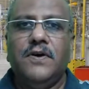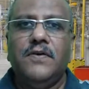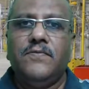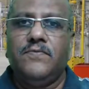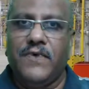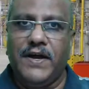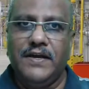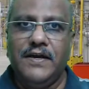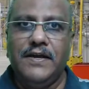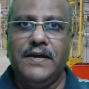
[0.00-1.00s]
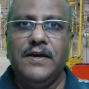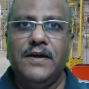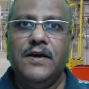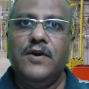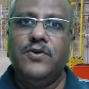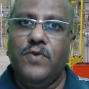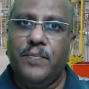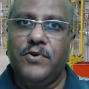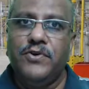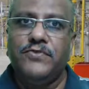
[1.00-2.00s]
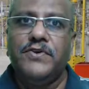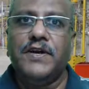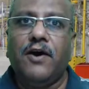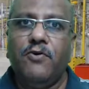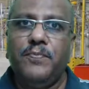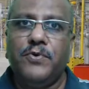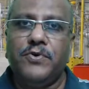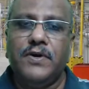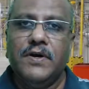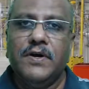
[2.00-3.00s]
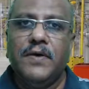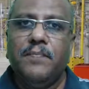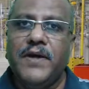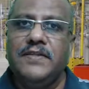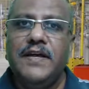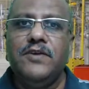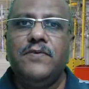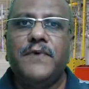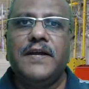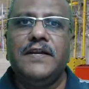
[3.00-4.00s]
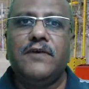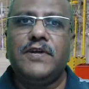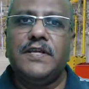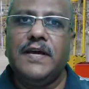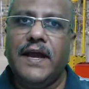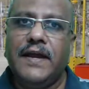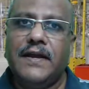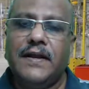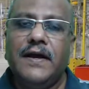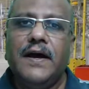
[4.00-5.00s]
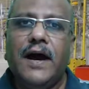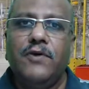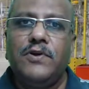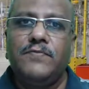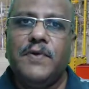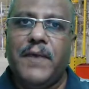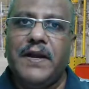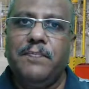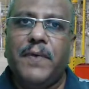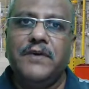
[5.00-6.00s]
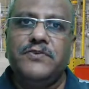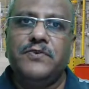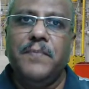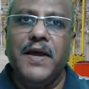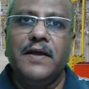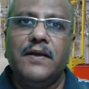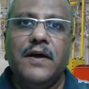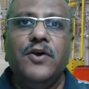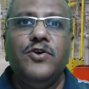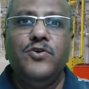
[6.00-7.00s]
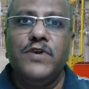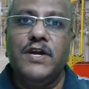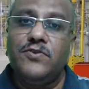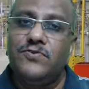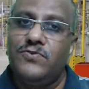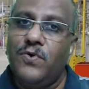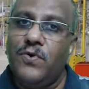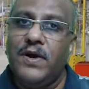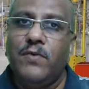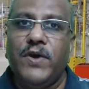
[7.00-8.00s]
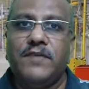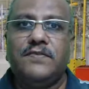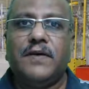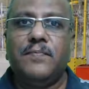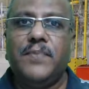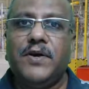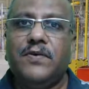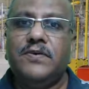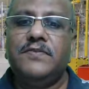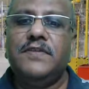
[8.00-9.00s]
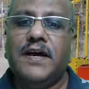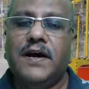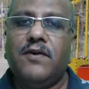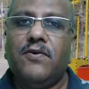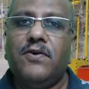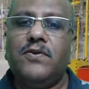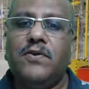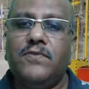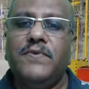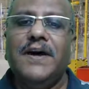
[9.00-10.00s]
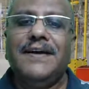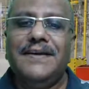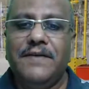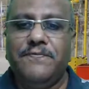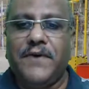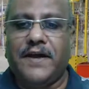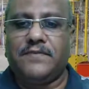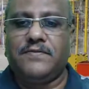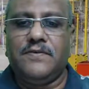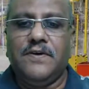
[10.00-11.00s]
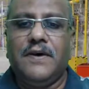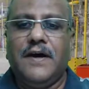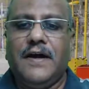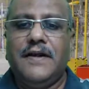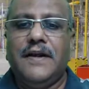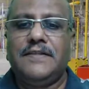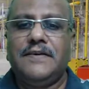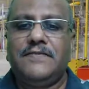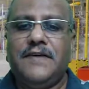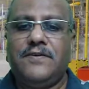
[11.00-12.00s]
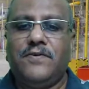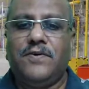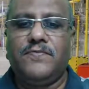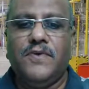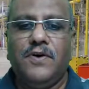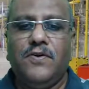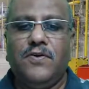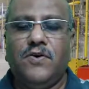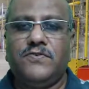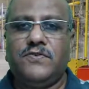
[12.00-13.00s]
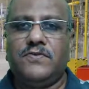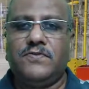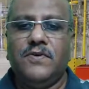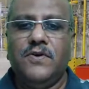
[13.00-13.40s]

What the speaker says: Finally, you are producing output, but then you find out in the end, out of the many parts you made, you need to throw away some because they are all of defects, another set of losses.